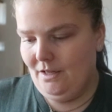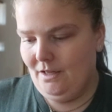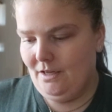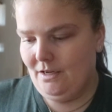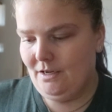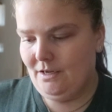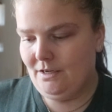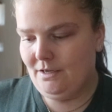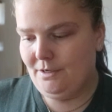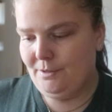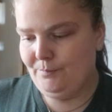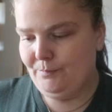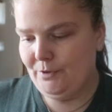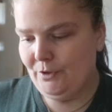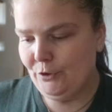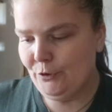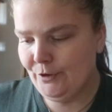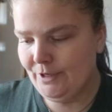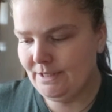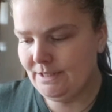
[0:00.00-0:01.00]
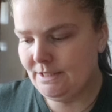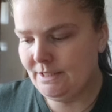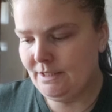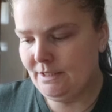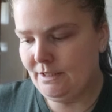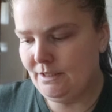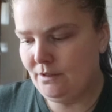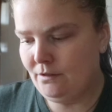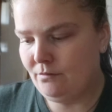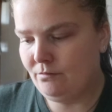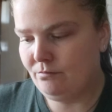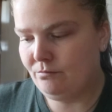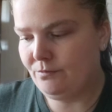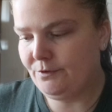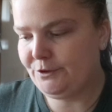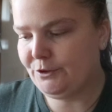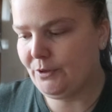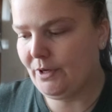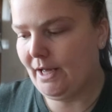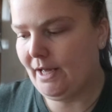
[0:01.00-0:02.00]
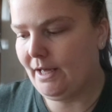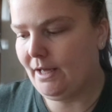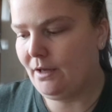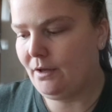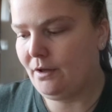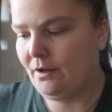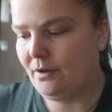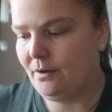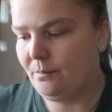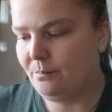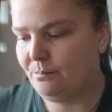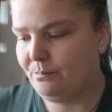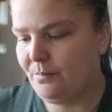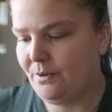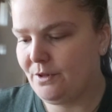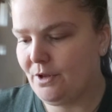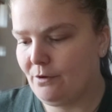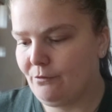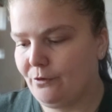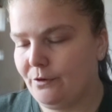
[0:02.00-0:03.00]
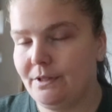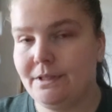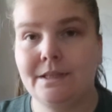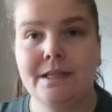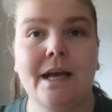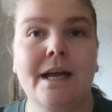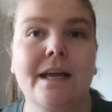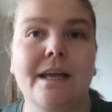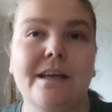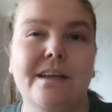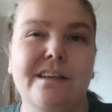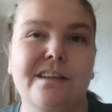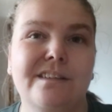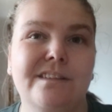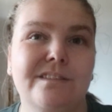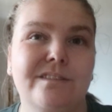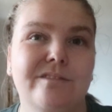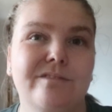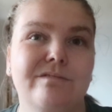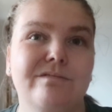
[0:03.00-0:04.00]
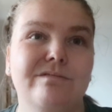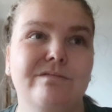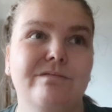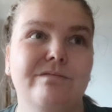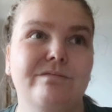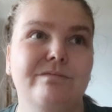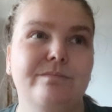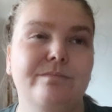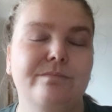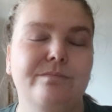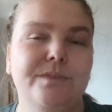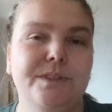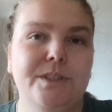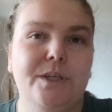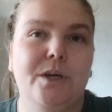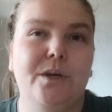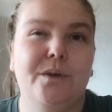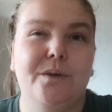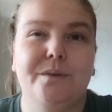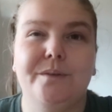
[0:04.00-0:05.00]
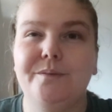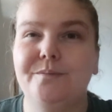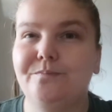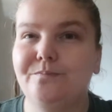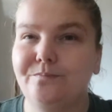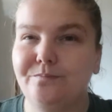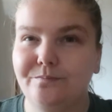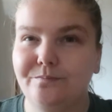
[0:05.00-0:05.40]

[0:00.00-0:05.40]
Um, green tea, it's okay, but not really like. So